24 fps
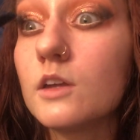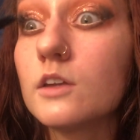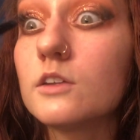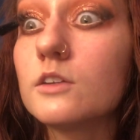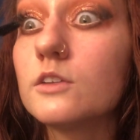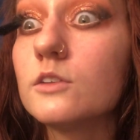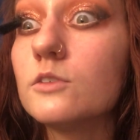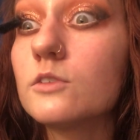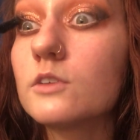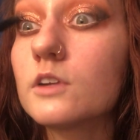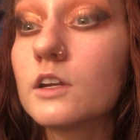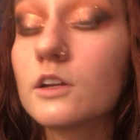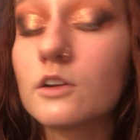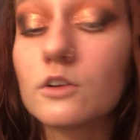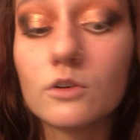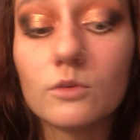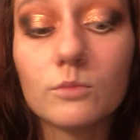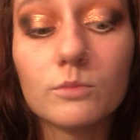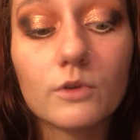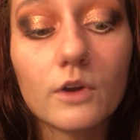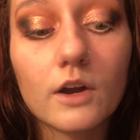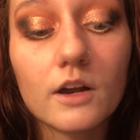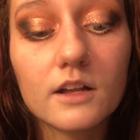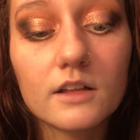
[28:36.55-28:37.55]
you can go
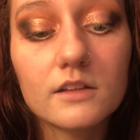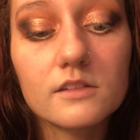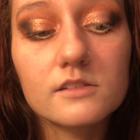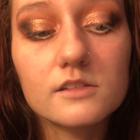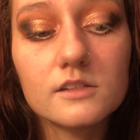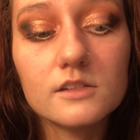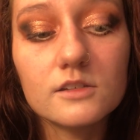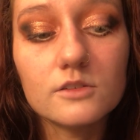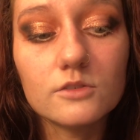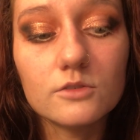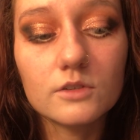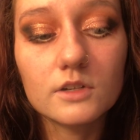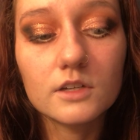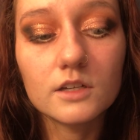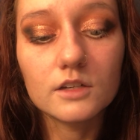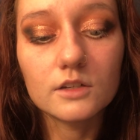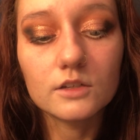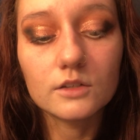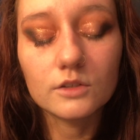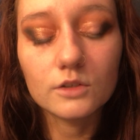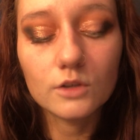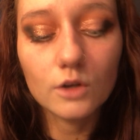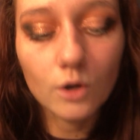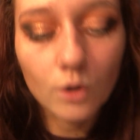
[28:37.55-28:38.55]
bronzy, you
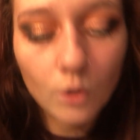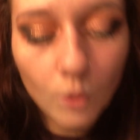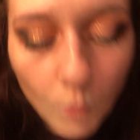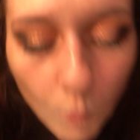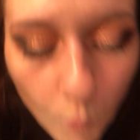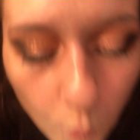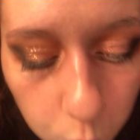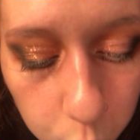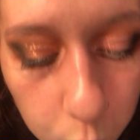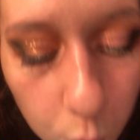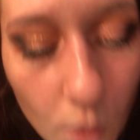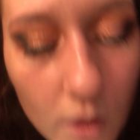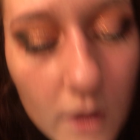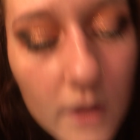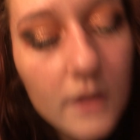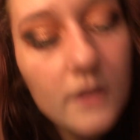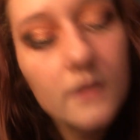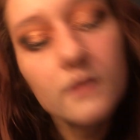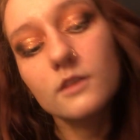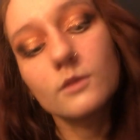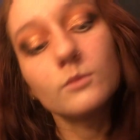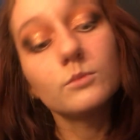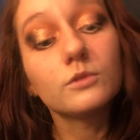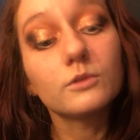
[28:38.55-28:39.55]
can go
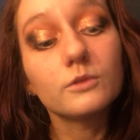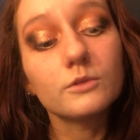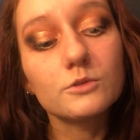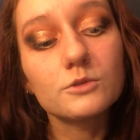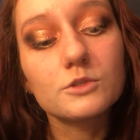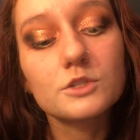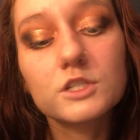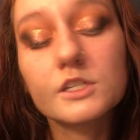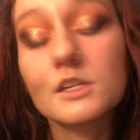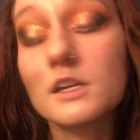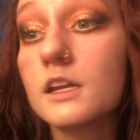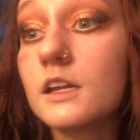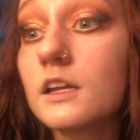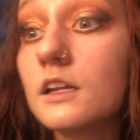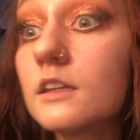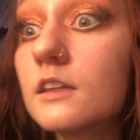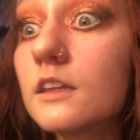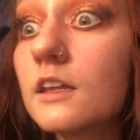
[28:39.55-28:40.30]
the blue shade.